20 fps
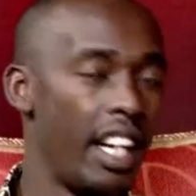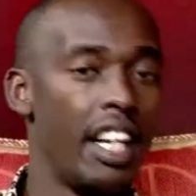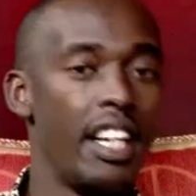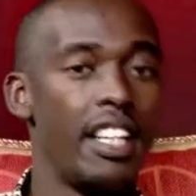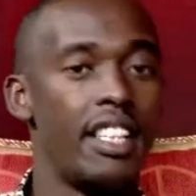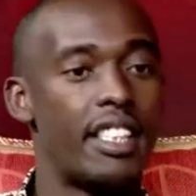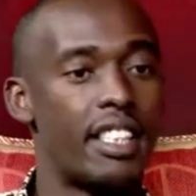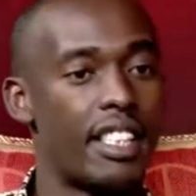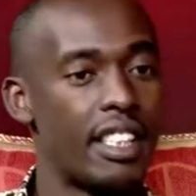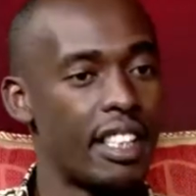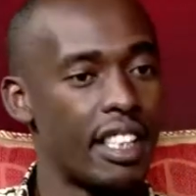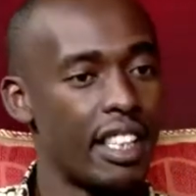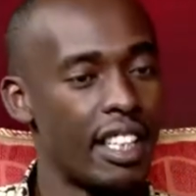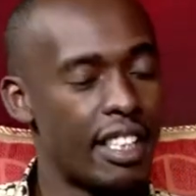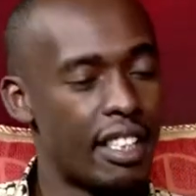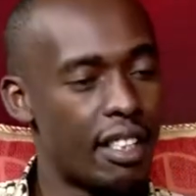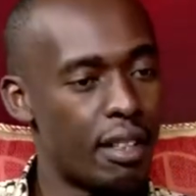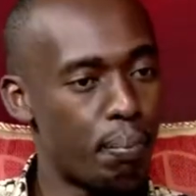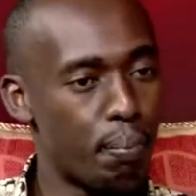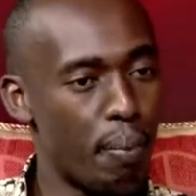It's
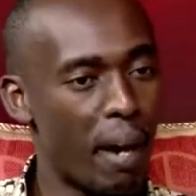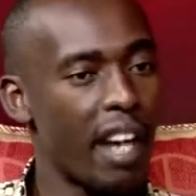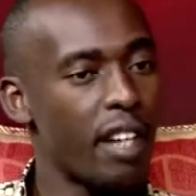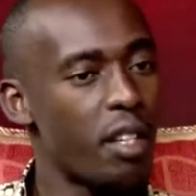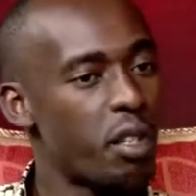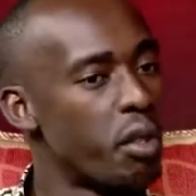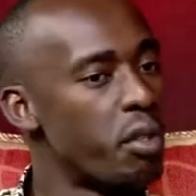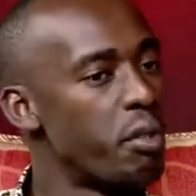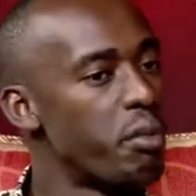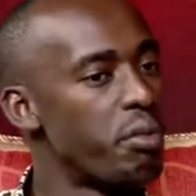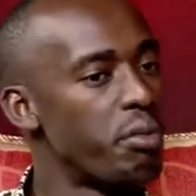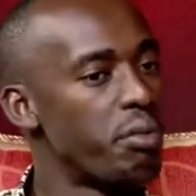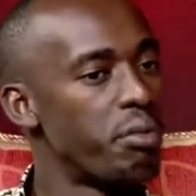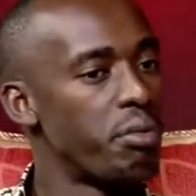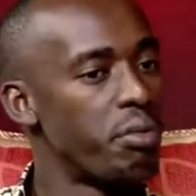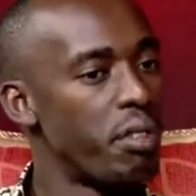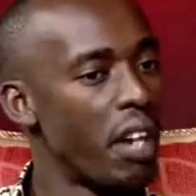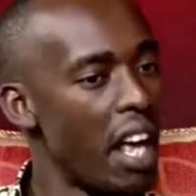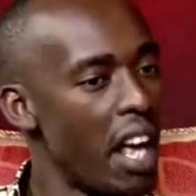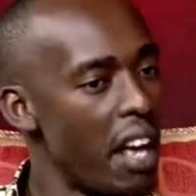part of
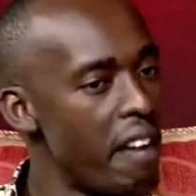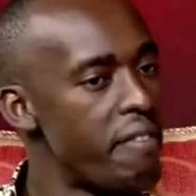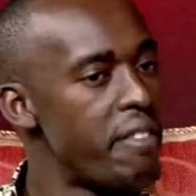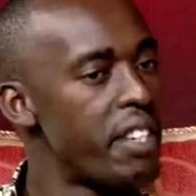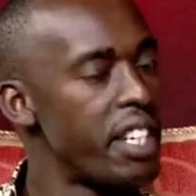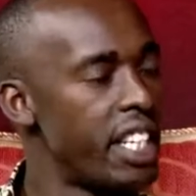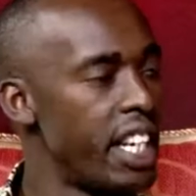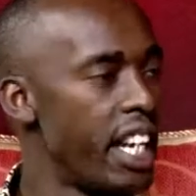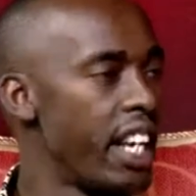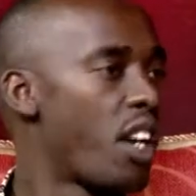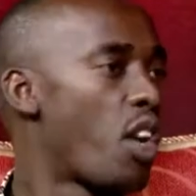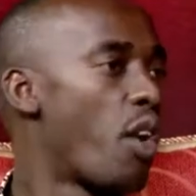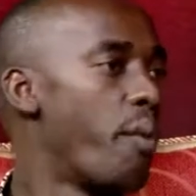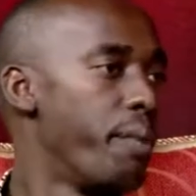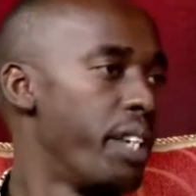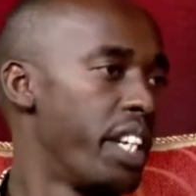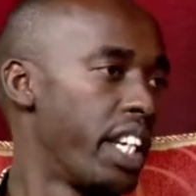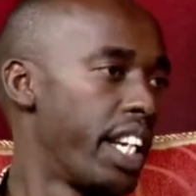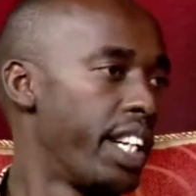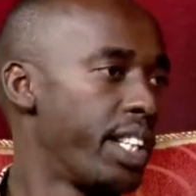everyday
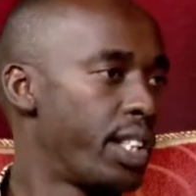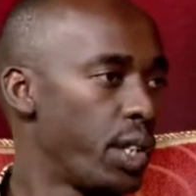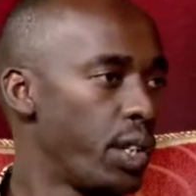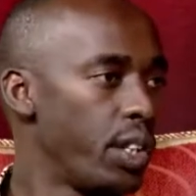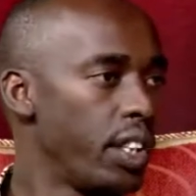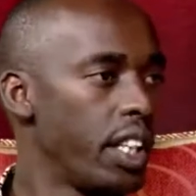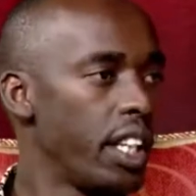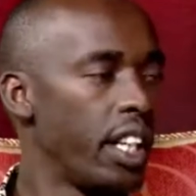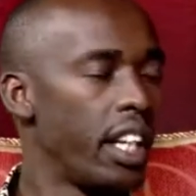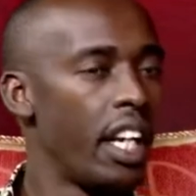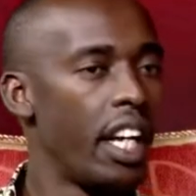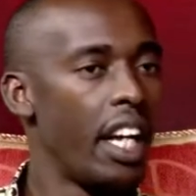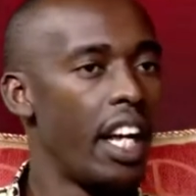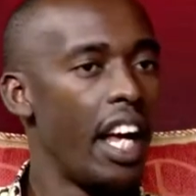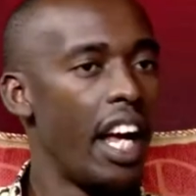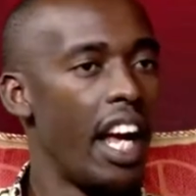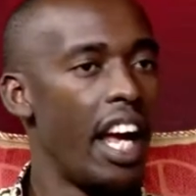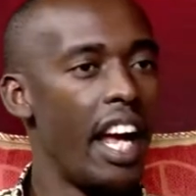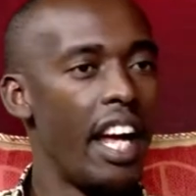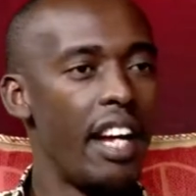communication, mm-hmm.
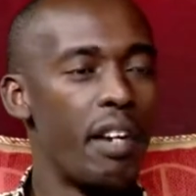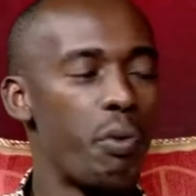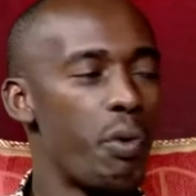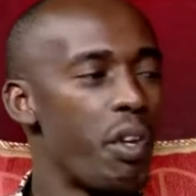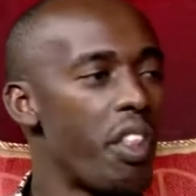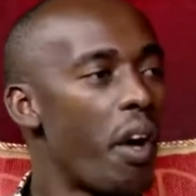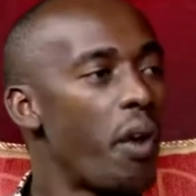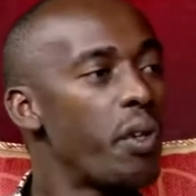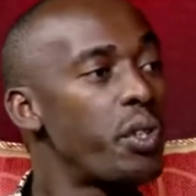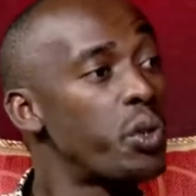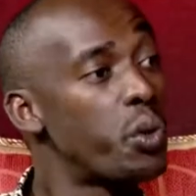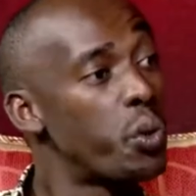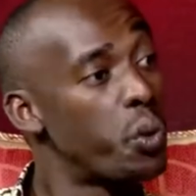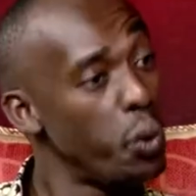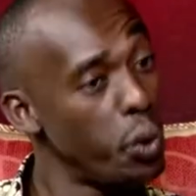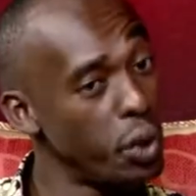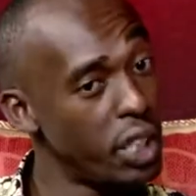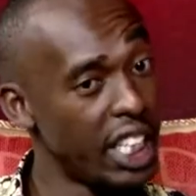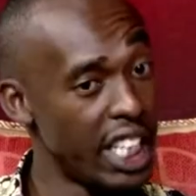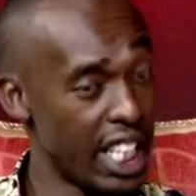and without
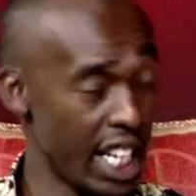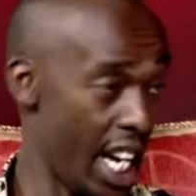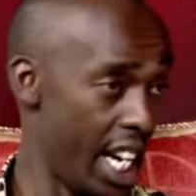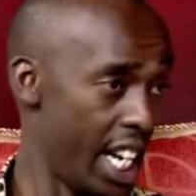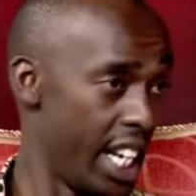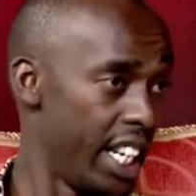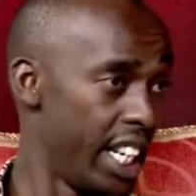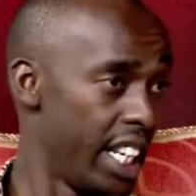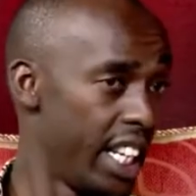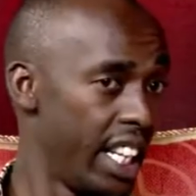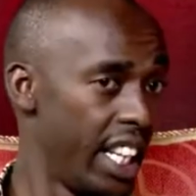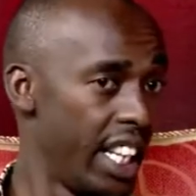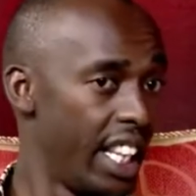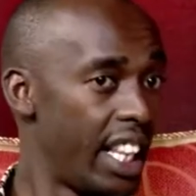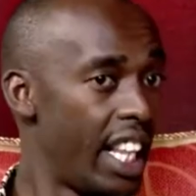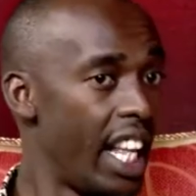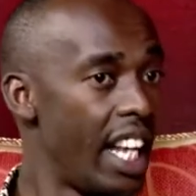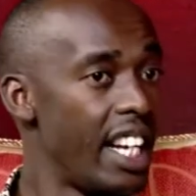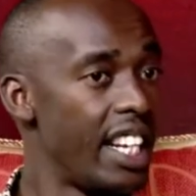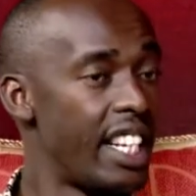good hearing,
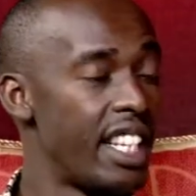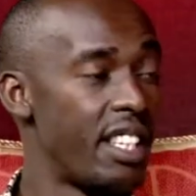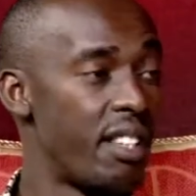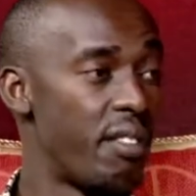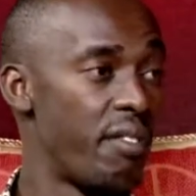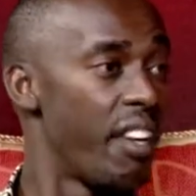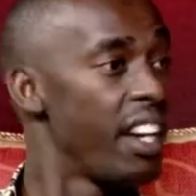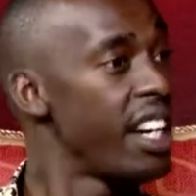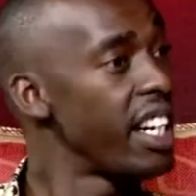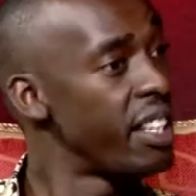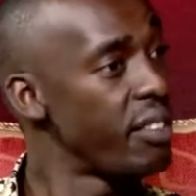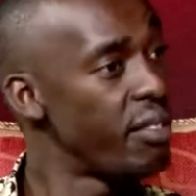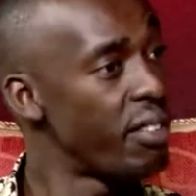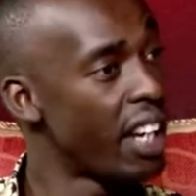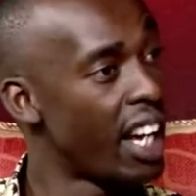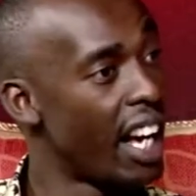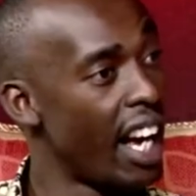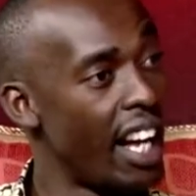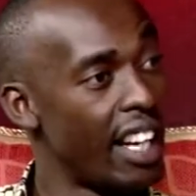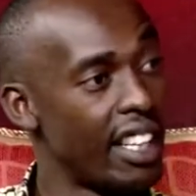then it is very
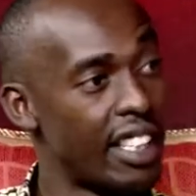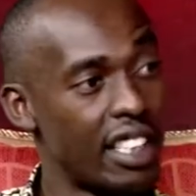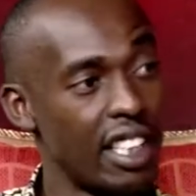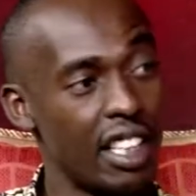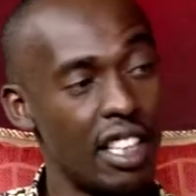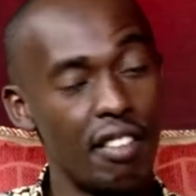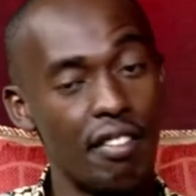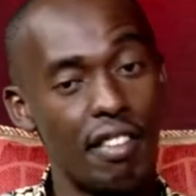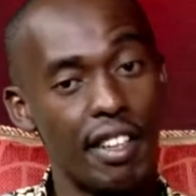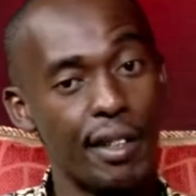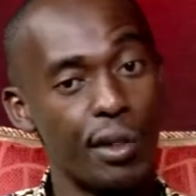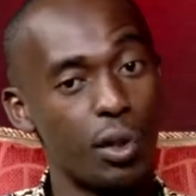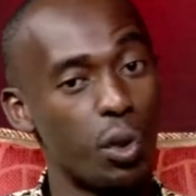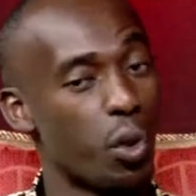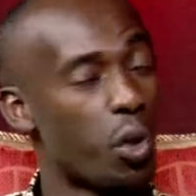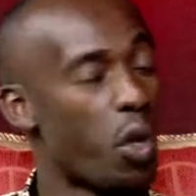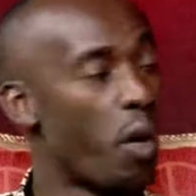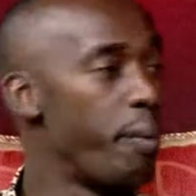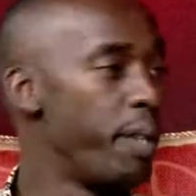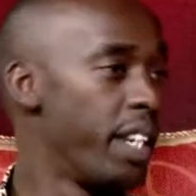difficult even
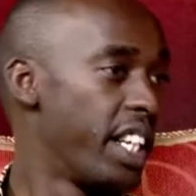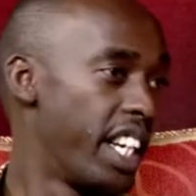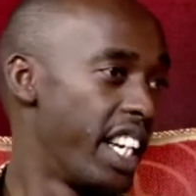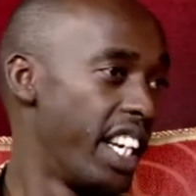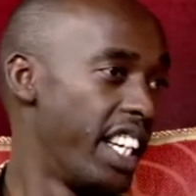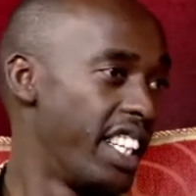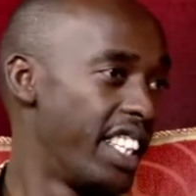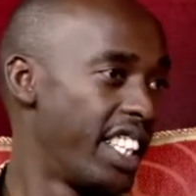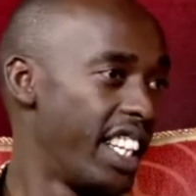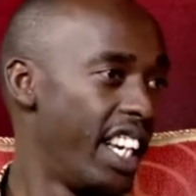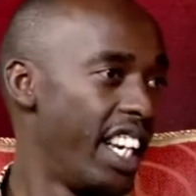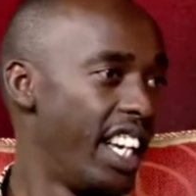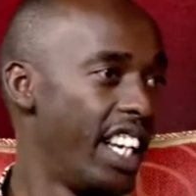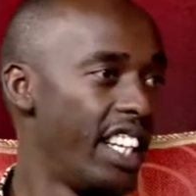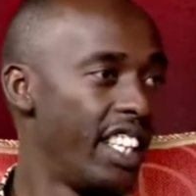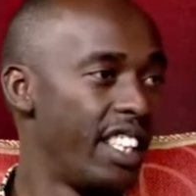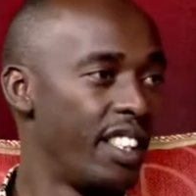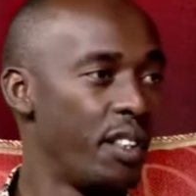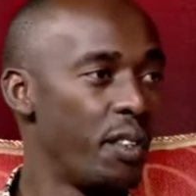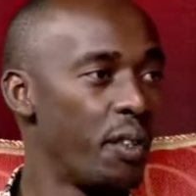to communicate.
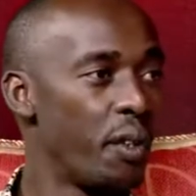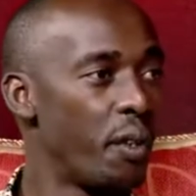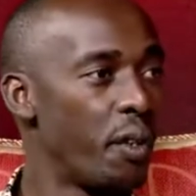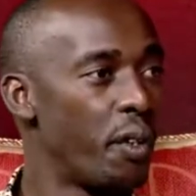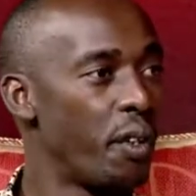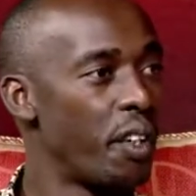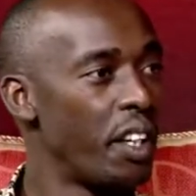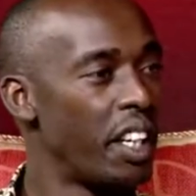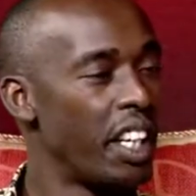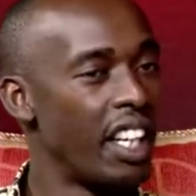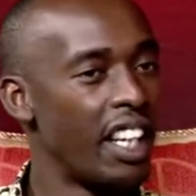And you know,